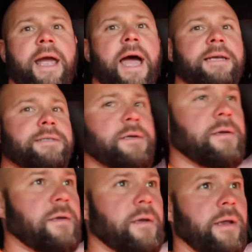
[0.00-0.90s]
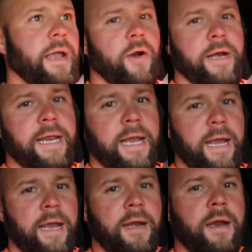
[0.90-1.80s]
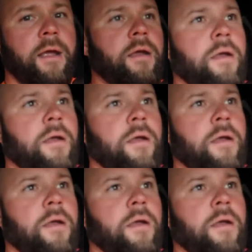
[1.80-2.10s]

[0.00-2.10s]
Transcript: Hey guys, Gary Dean.